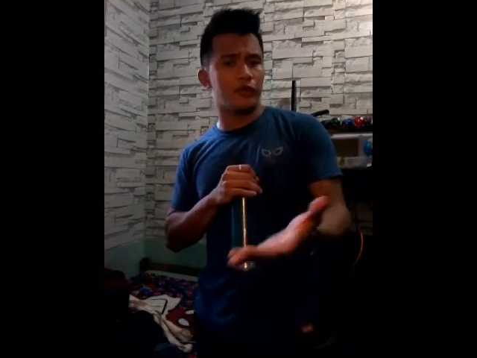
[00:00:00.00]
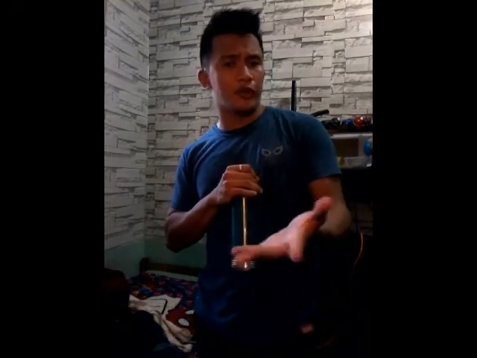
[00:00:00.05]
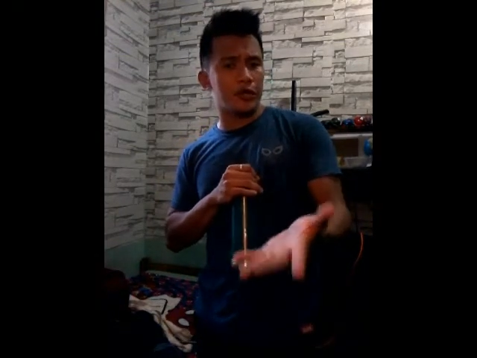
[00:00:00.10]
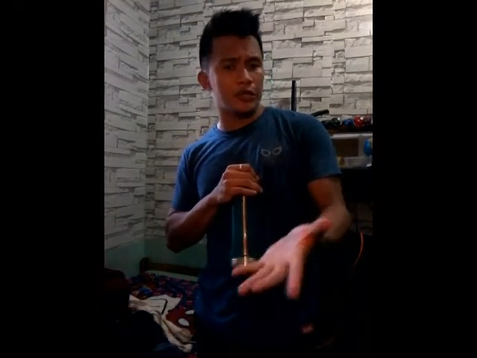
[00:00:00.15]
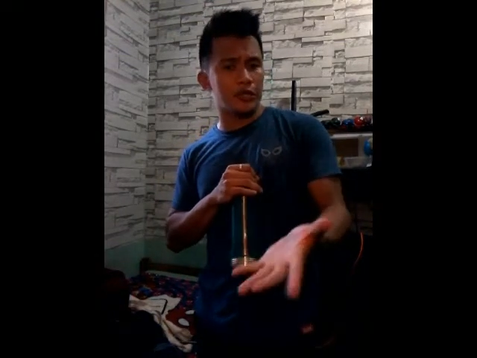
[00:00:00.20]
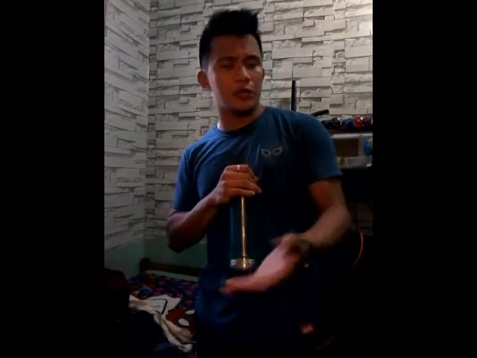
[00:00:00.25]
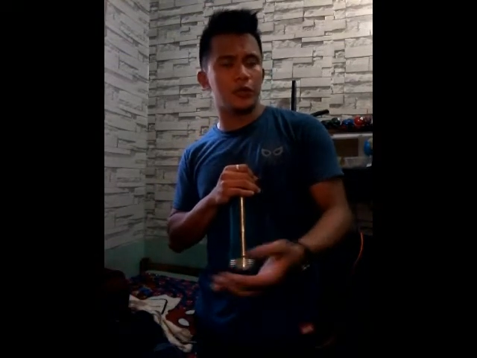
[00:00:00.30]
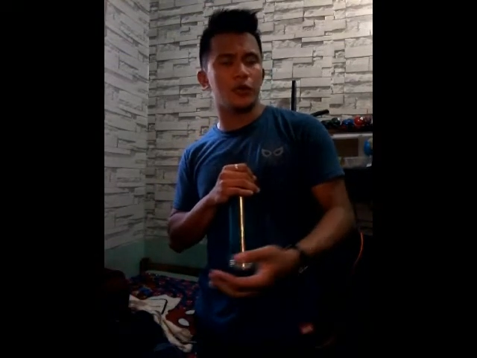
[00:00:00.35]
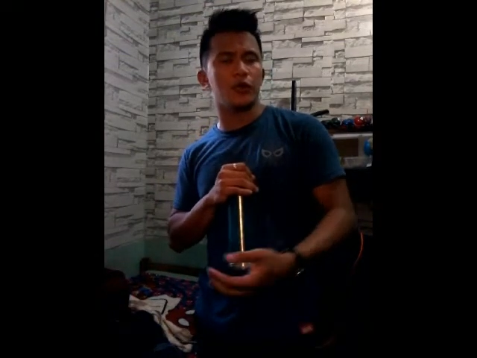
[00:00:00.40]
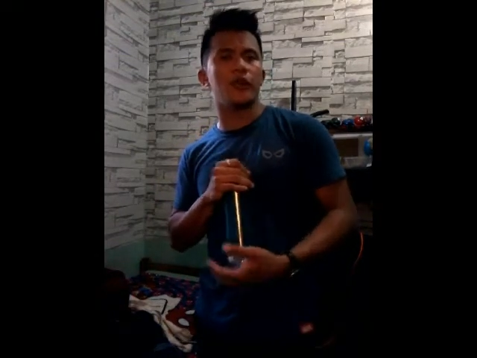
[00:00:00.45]

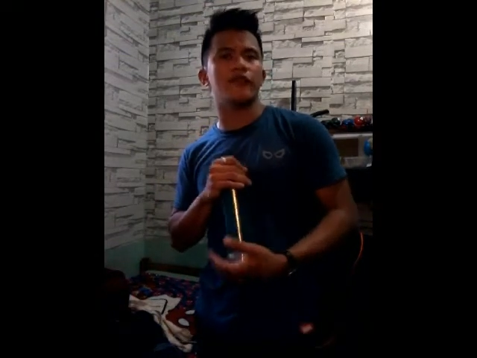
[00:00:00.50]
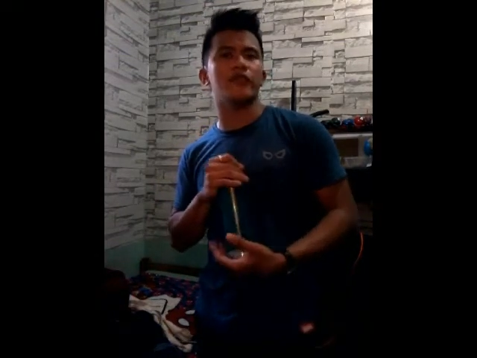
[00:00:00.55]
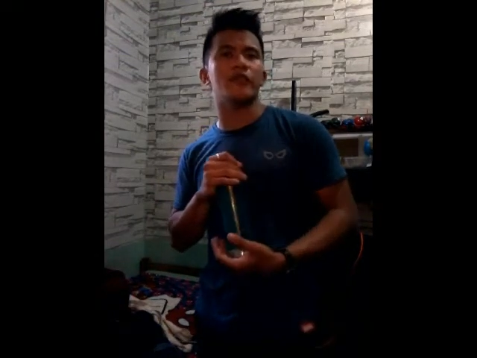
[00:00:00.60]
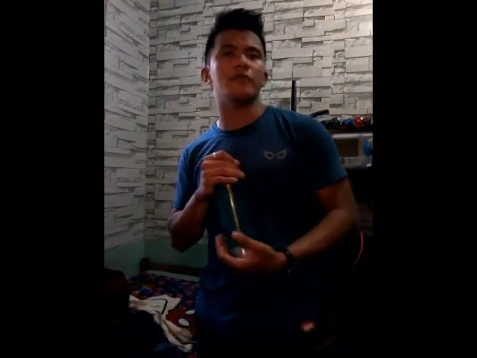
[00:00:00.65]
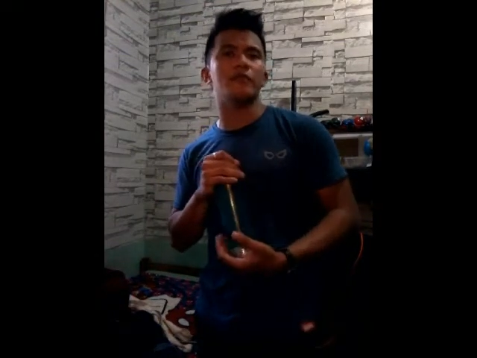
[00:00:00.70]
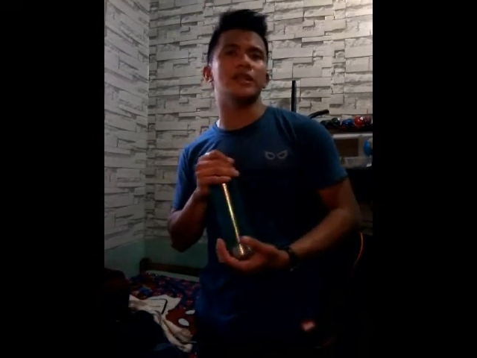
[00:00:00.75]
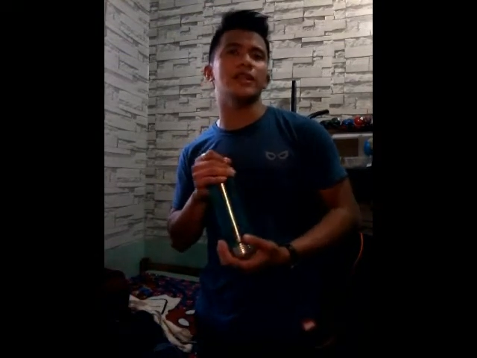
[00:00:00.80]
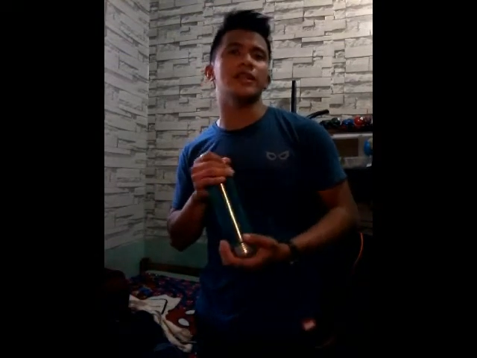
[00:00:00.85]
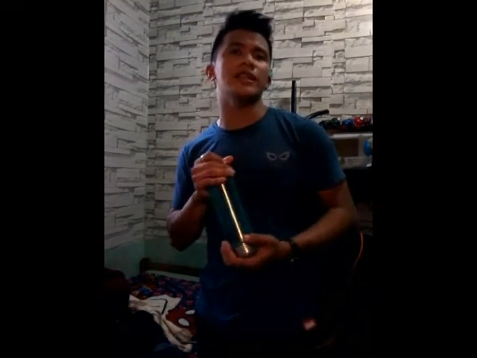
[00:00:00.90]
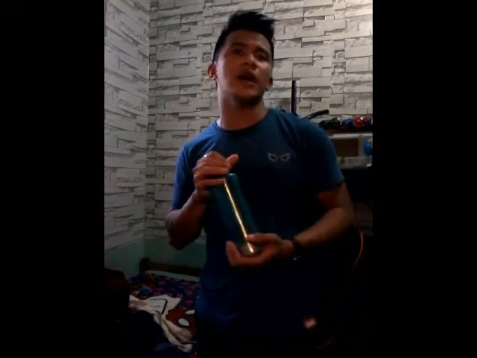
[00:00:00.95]
virtue of
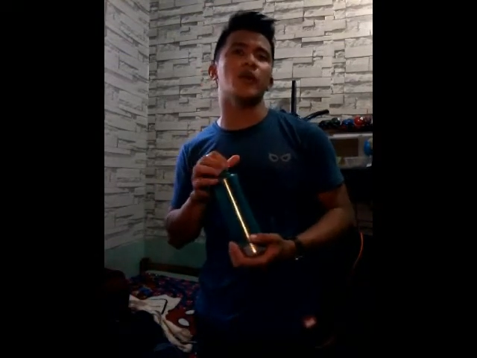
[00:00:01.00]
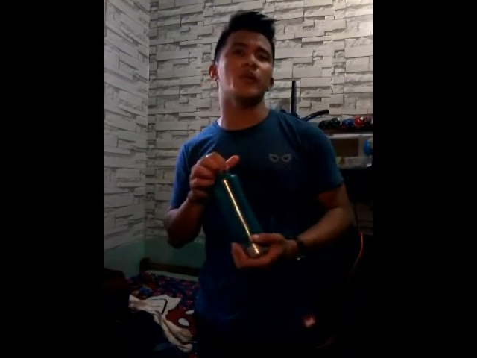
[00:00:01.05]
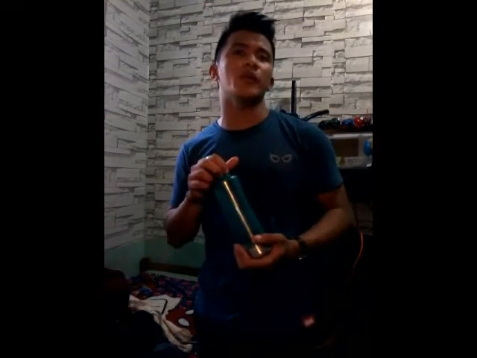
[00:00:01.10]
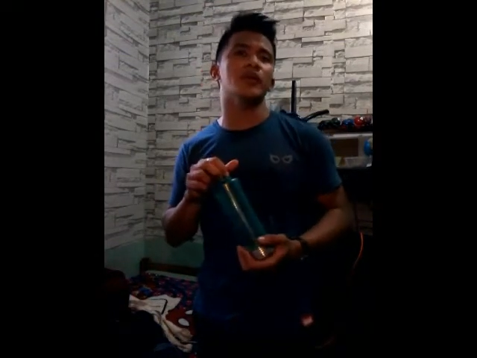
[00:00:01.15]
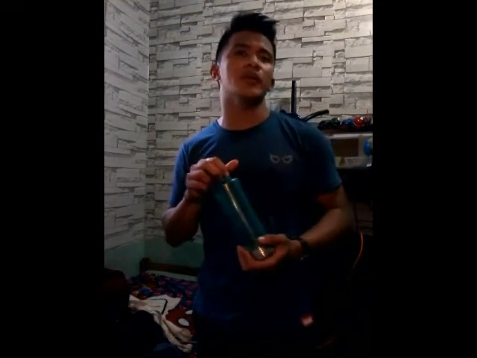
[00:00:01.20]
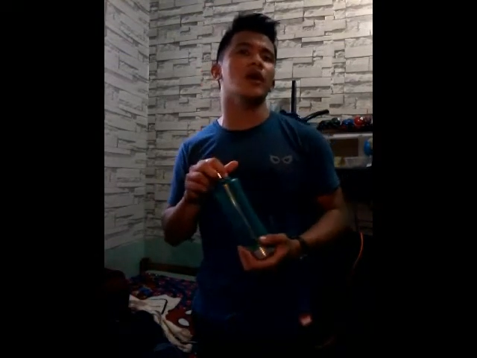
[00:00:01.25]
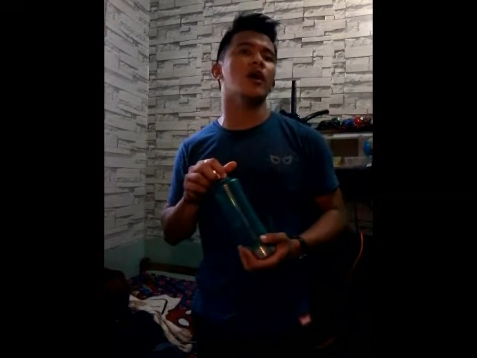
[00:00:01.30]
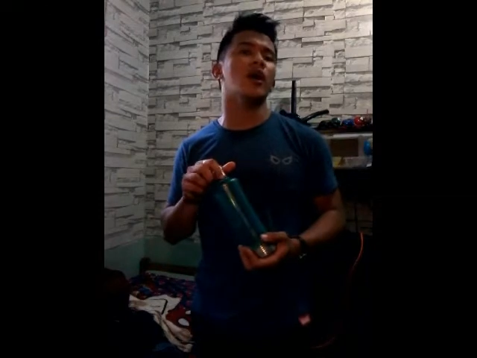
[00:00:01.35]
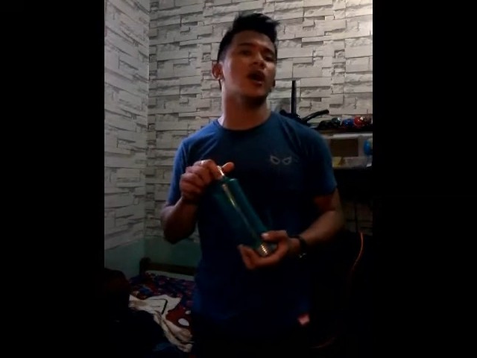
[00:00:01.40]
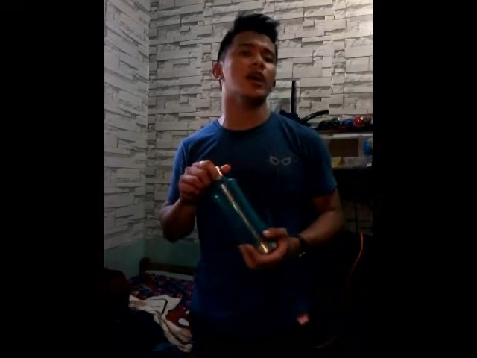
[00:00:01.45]
the Mindanao
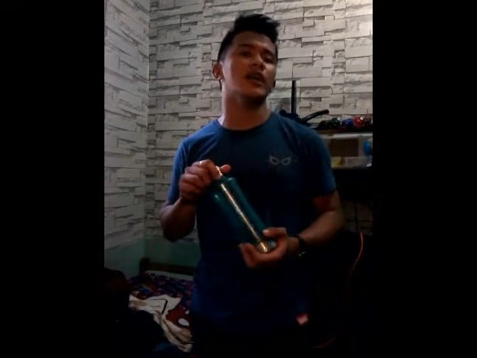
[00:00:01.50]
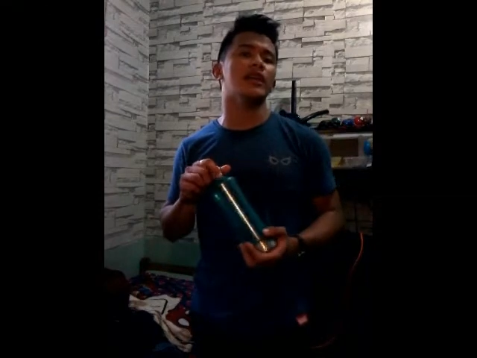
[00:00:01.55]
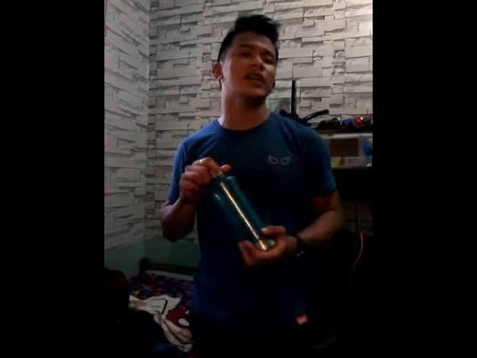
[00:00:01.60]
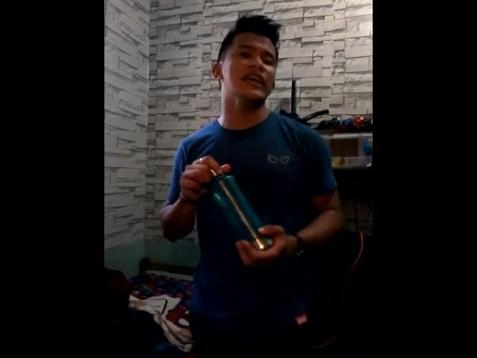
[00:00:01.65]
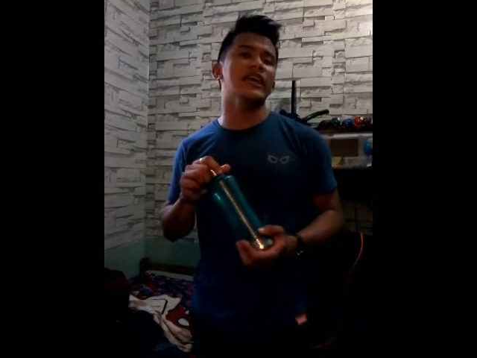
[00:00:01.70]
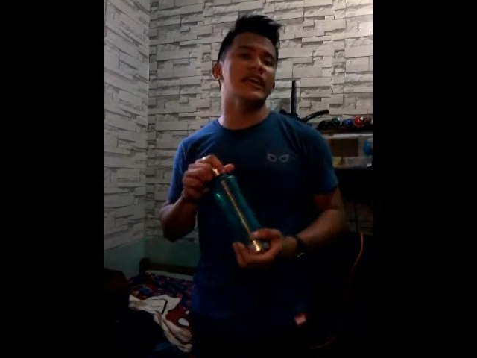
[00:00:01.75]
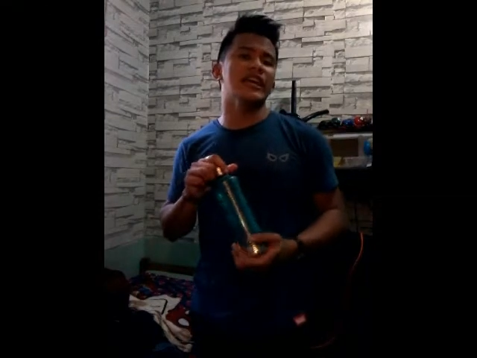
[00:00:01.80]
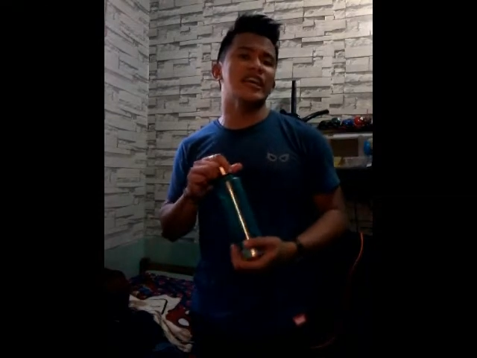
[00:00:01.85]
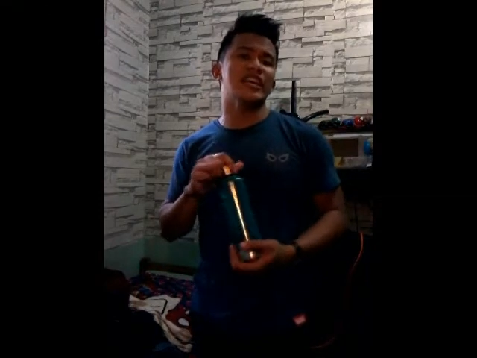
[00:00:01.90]
with the heart